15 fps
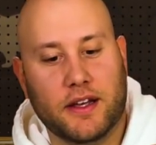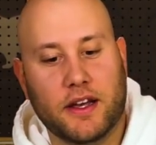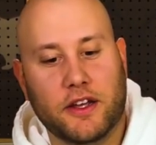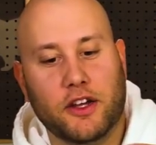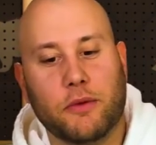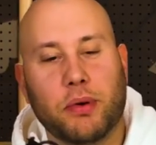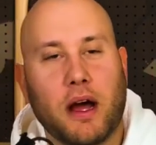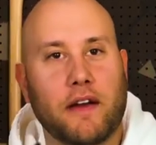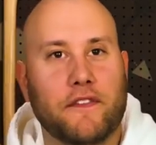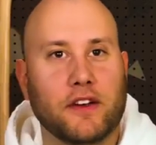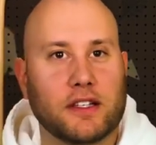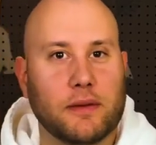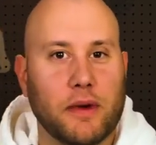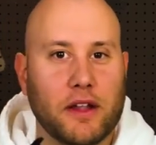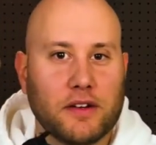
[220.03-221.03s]
You could probably fit
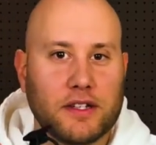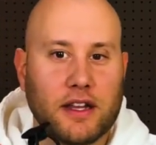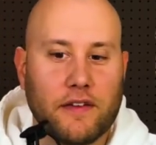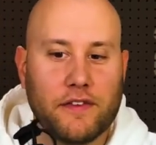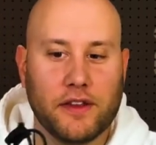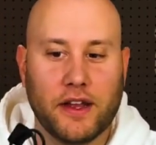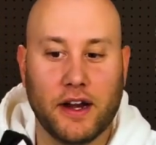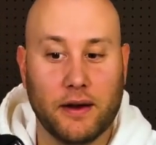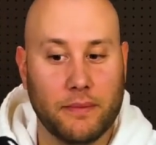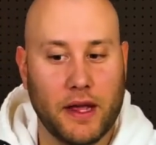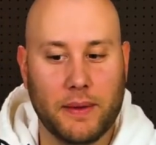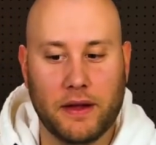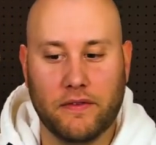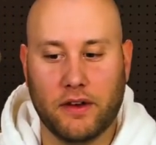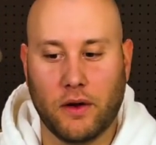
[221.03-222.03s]
some other stuff in there, maybe
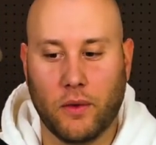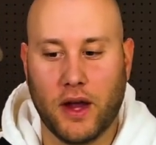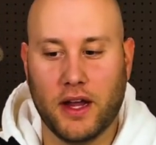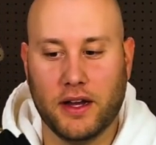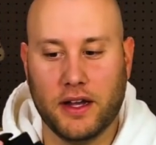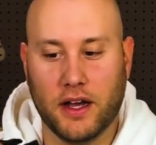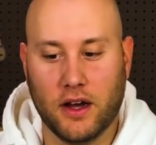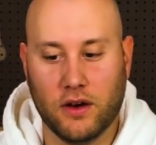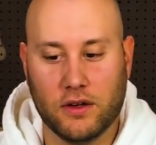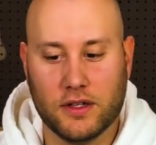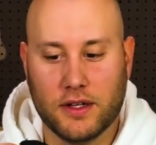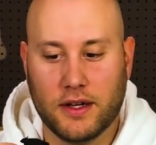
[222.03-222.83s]
even a radio.